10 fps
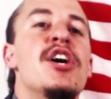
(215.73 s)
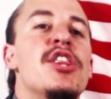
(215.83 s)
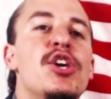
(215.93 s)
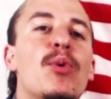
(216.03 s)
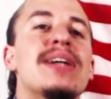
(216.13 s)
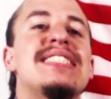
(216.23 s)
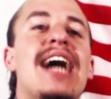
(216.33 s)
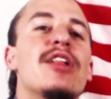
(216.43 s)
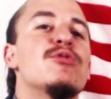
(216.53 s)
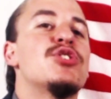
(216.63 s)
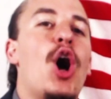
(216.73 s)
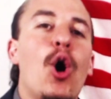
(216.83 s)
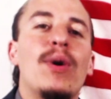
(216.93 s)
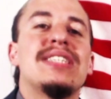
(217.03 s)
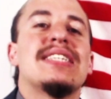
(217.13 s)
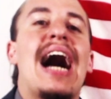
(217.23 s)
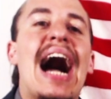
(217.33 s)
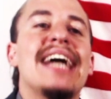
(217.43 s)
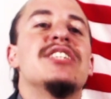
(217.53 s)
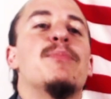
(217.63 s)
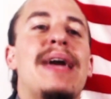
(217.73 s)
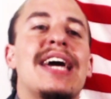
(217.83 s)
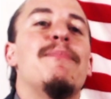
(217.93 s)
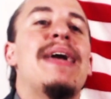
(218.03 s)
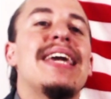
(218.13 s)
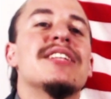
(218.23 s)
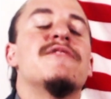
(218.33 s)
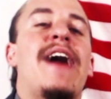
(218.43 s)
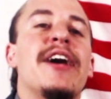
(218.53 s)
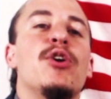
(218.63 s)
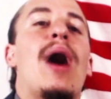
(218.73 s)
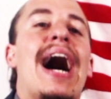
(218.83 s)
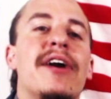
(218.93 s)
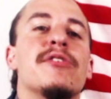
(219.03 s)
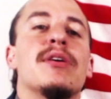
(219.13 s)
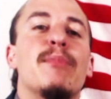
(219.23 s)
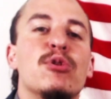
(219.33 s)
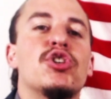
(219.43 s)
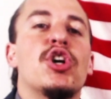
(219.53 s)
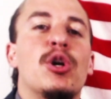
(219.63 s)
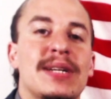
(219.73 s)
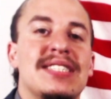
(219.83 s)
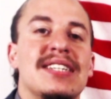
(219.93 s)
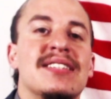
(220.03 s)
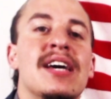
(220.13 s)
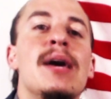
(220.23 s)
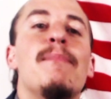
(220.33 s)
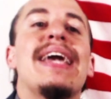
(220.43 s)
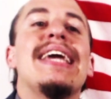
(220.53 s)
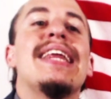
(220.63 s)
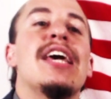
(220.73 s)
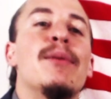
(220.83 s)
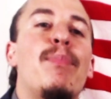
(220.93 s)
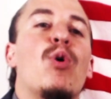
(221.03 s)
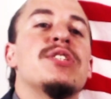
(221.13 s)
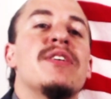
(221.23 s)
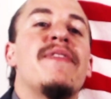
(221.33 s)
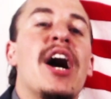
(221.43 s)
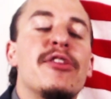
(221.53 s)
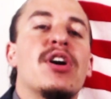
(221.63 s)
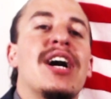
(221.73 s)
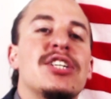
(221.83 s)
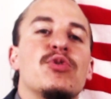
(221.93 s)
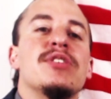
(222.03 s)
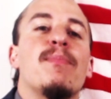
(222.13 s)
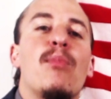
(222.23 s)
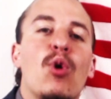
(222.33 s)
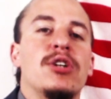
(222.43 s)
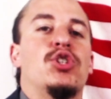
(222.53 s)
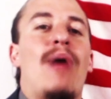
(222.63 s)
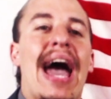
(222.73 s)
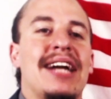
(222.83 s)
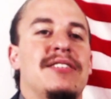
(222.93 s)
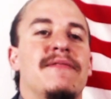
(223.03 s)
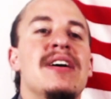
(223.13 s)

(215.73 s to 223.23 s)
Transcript: The US dollar is always in high demand, making its value higher than most currencies, making imports of other countries more attractive.